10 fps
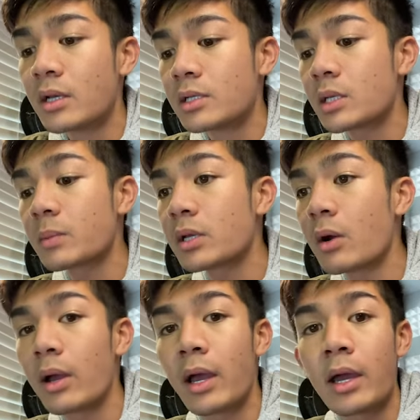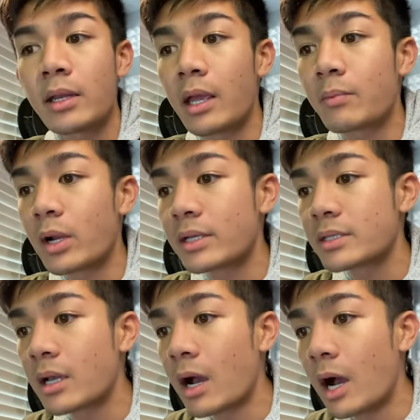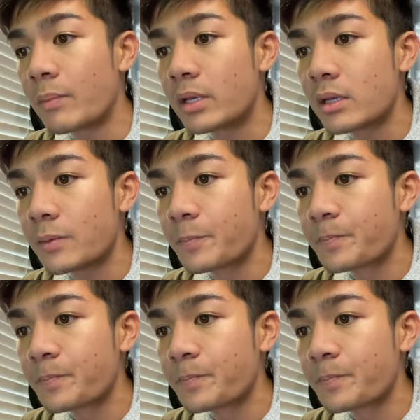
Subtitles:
So I'm gonna go ahead and press copy.